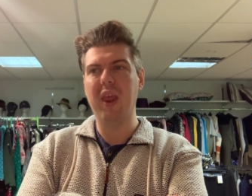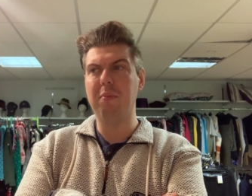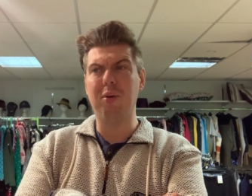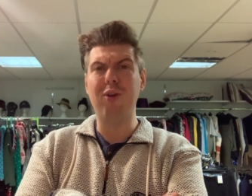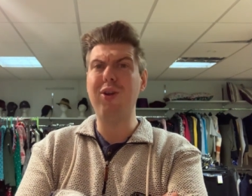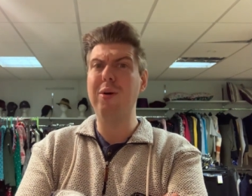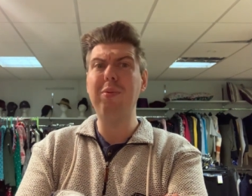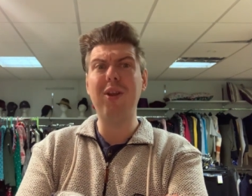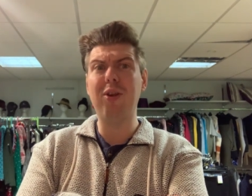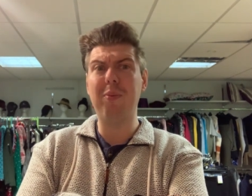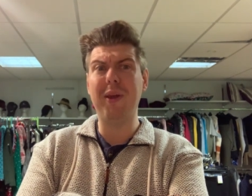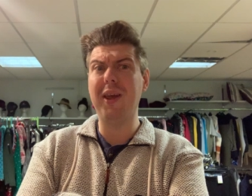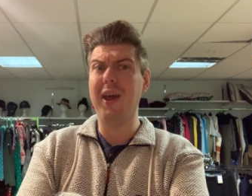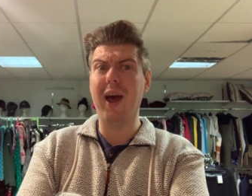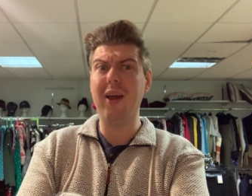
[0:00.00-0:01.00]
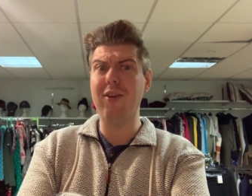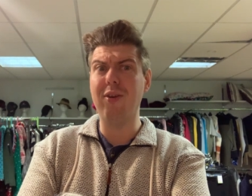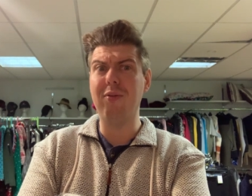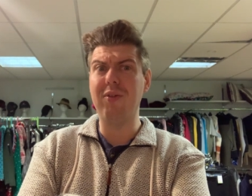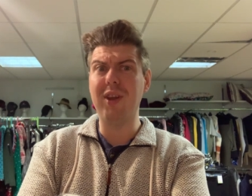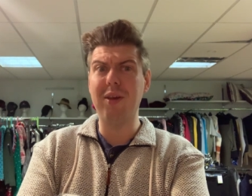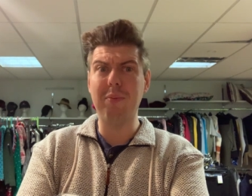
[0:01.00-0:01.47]
But nobody's been kind
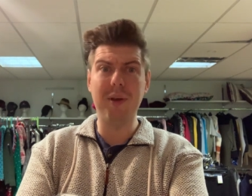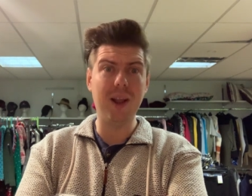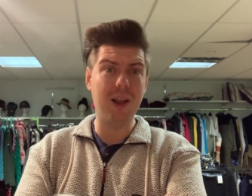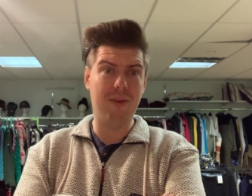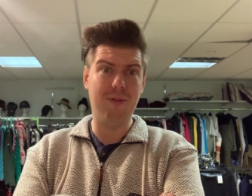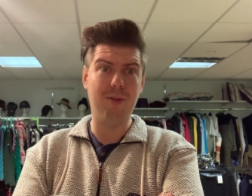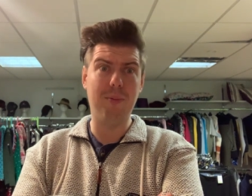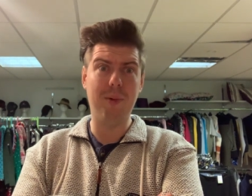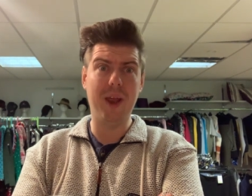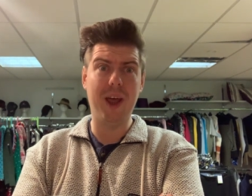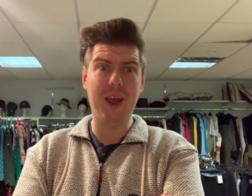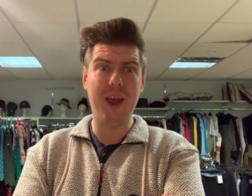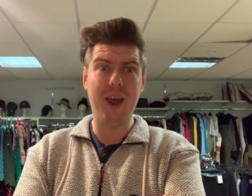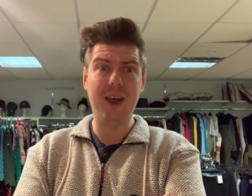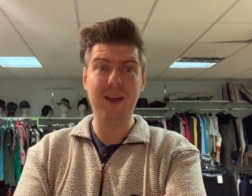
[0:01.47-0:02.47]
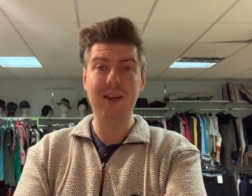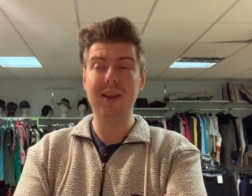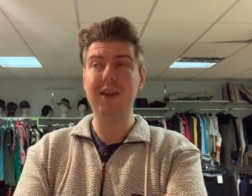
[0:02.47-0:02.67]
enough to give me a lift up there yet.